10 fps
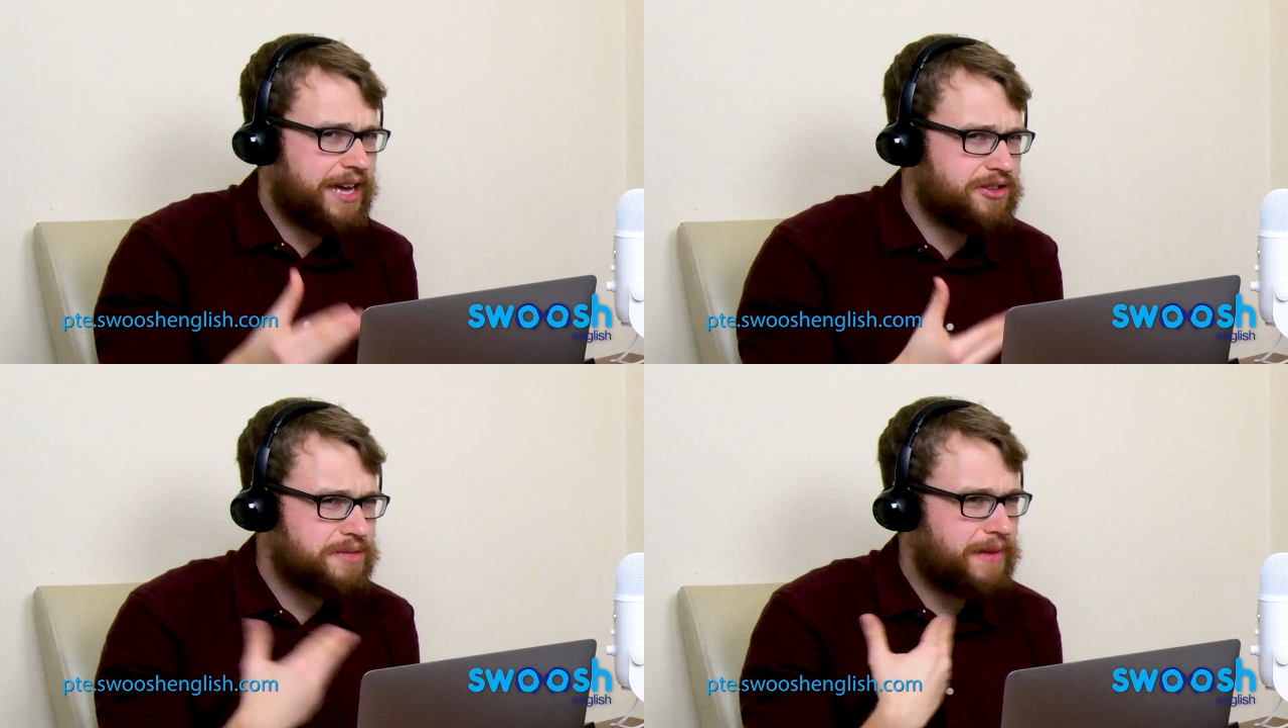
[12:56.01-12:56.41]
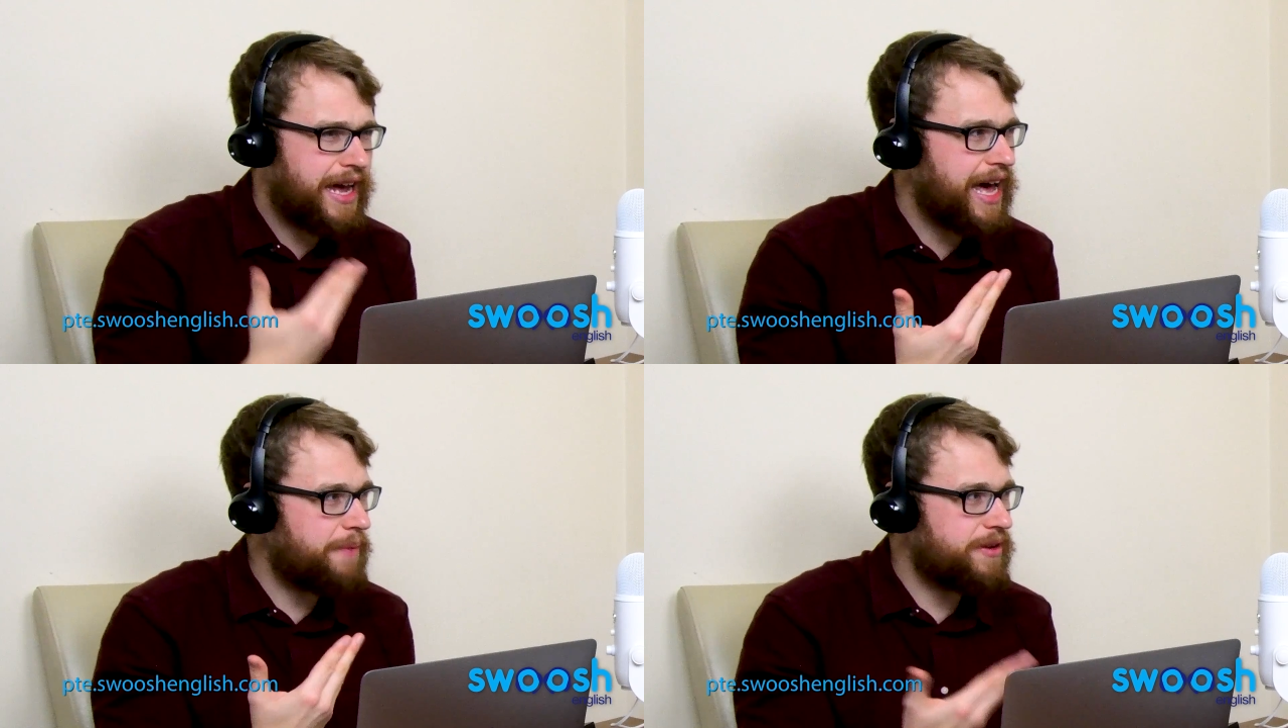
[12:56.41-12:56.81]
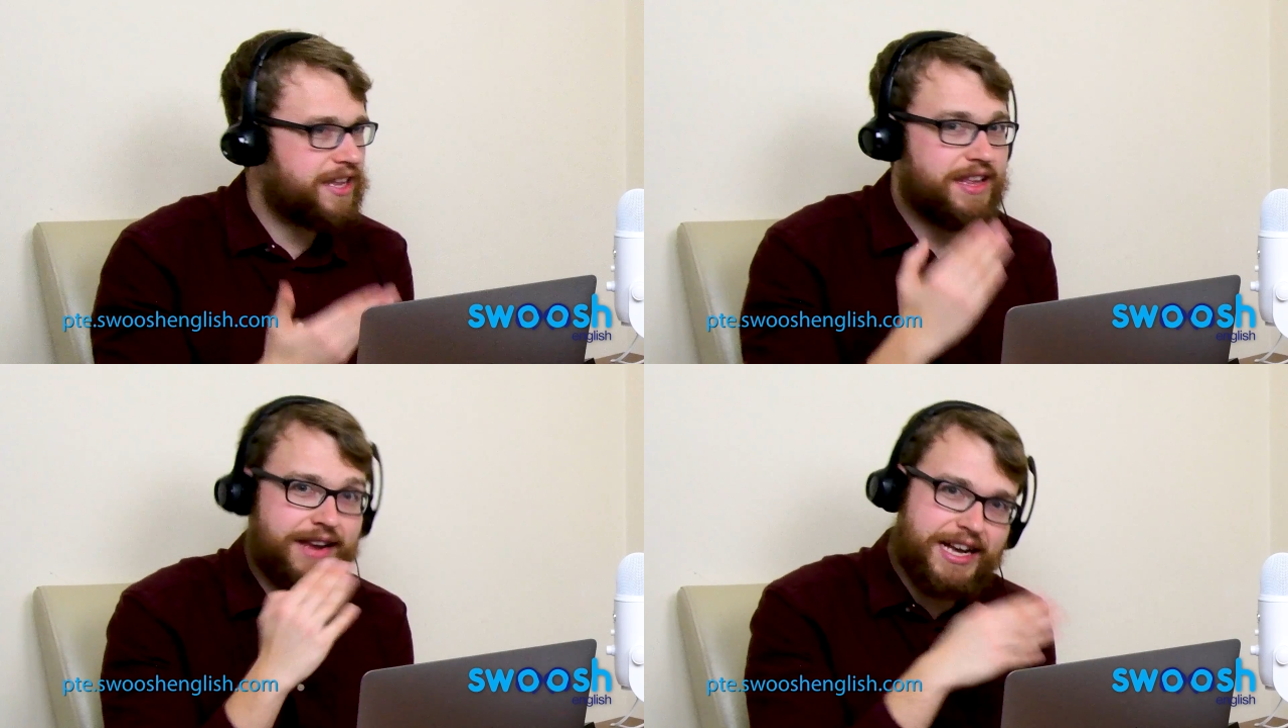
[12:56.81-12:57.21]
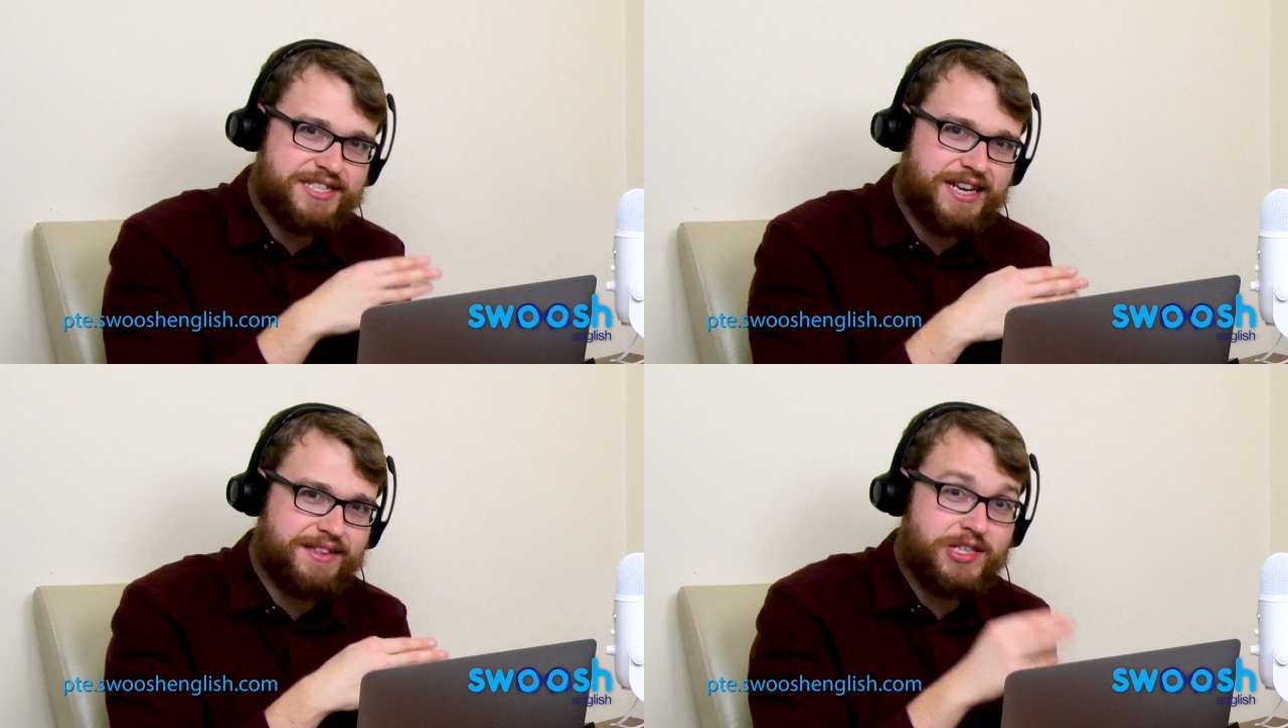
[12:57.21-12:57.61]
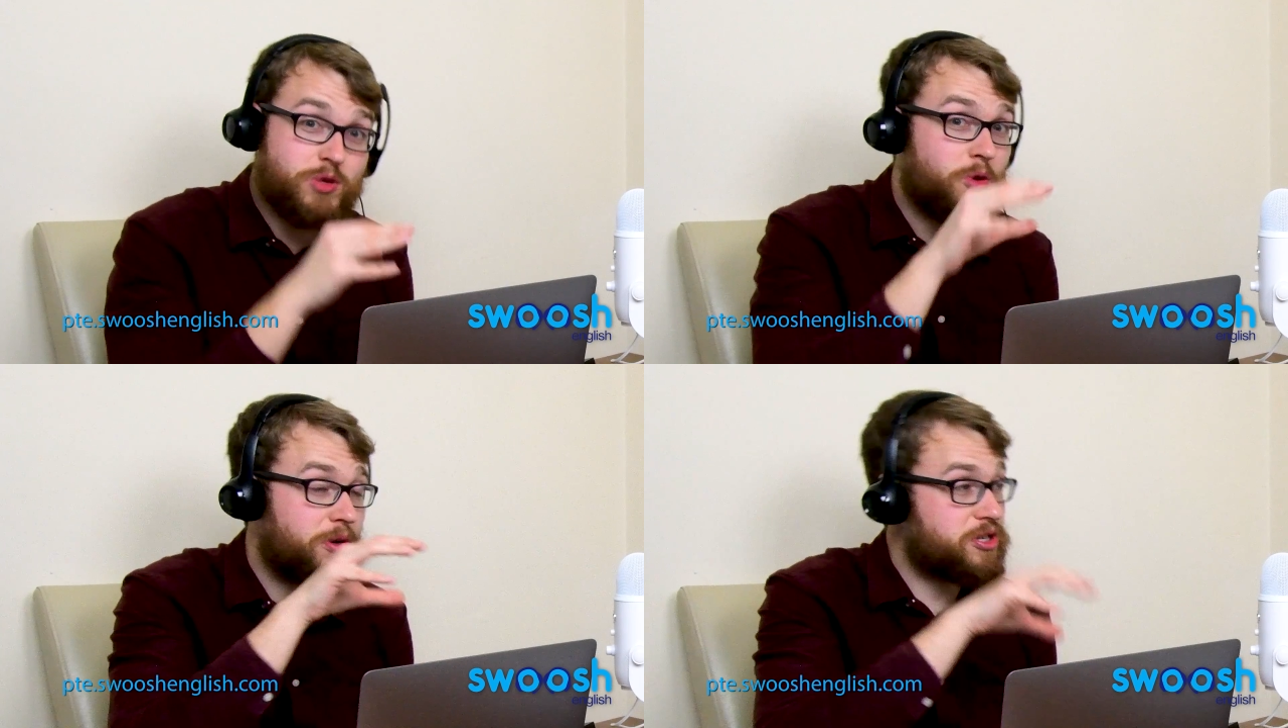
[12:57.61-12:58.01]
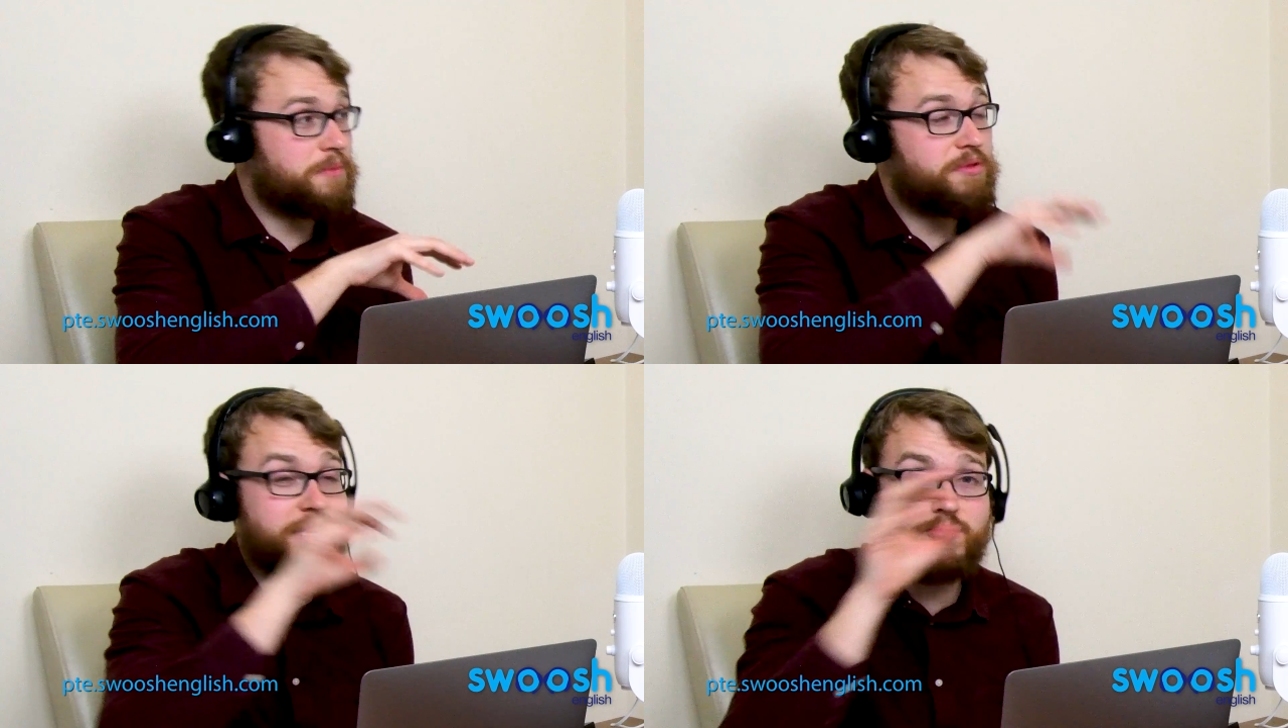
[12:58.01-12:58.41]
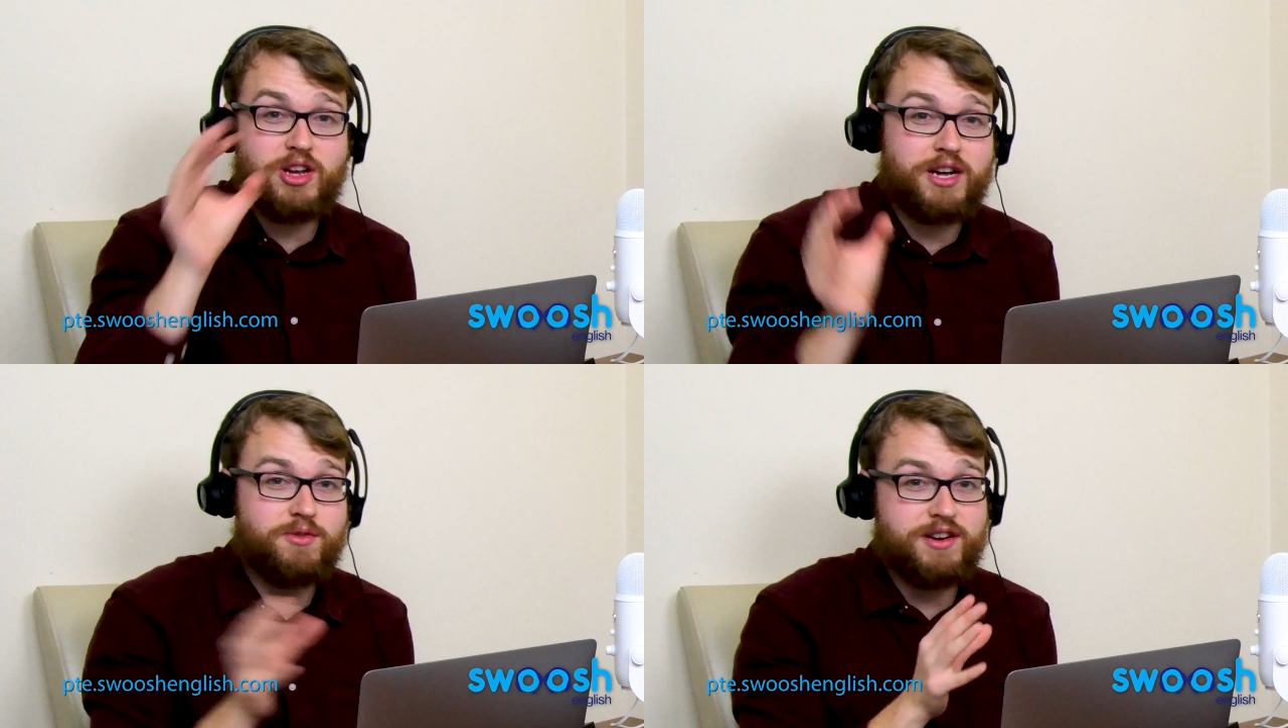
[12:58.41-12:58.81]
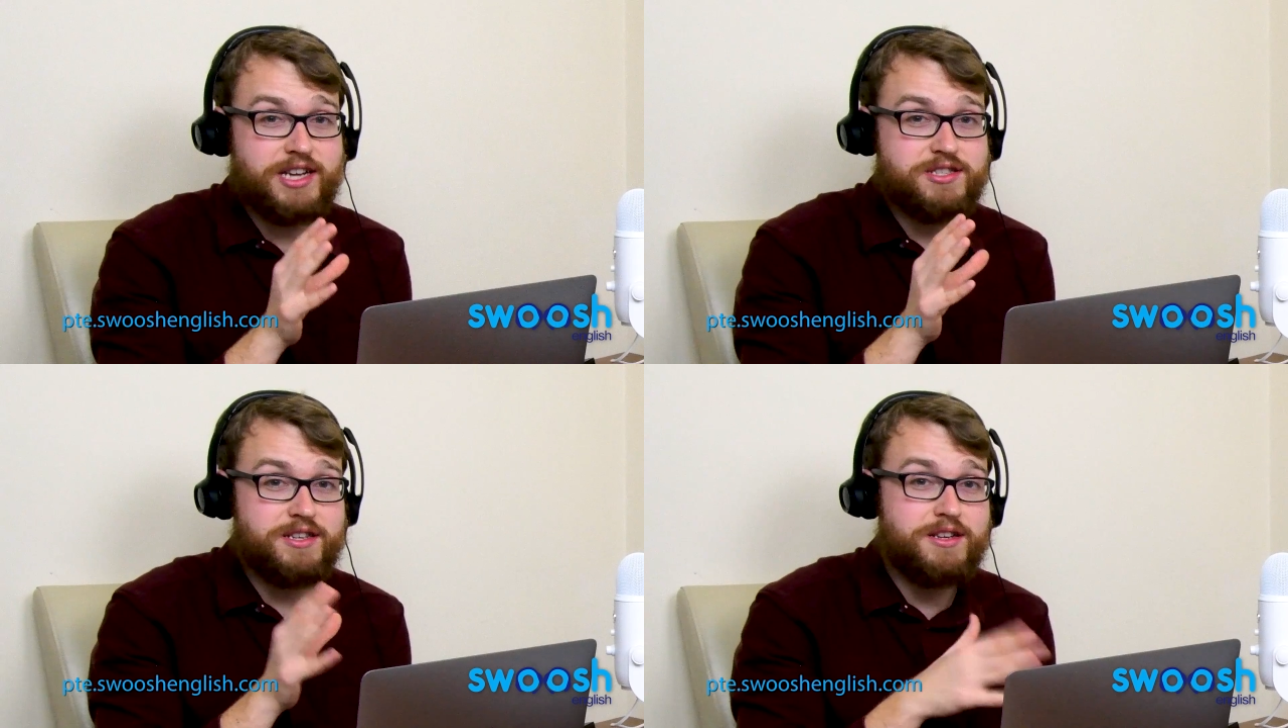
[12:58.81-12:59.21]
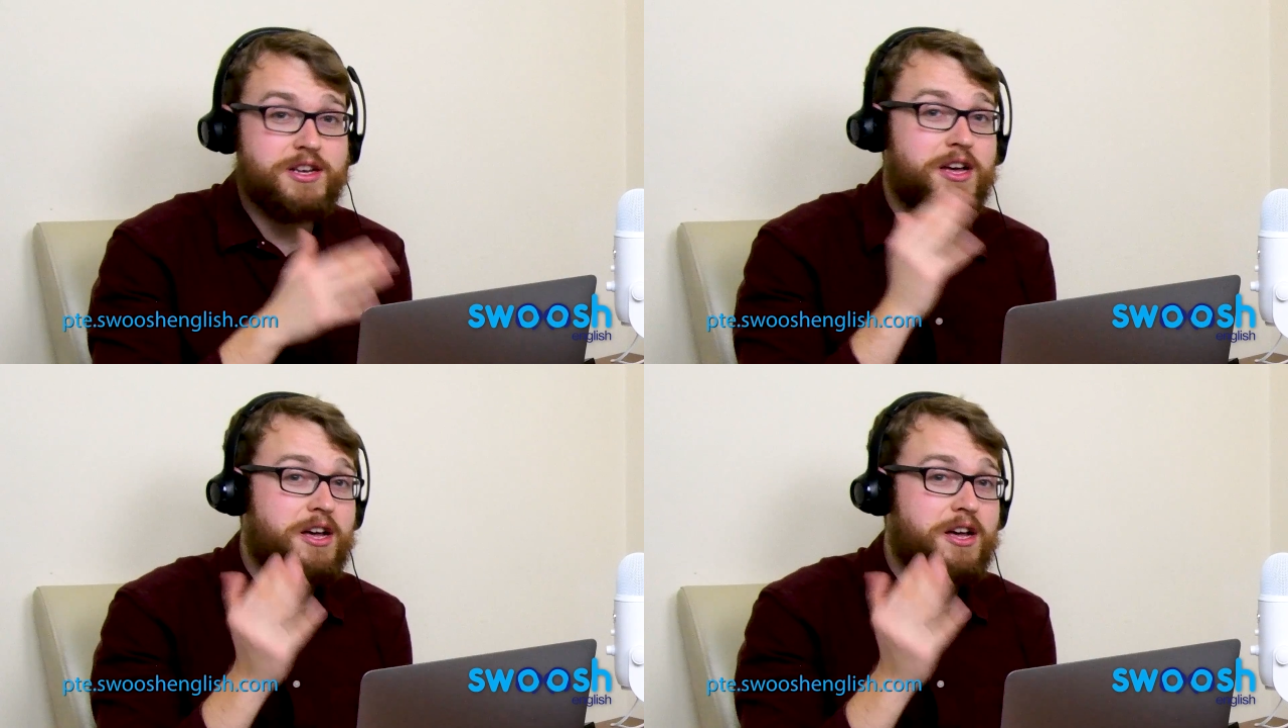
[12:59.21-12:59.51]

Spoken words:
else might happen in the next sentence which completely contradicts it.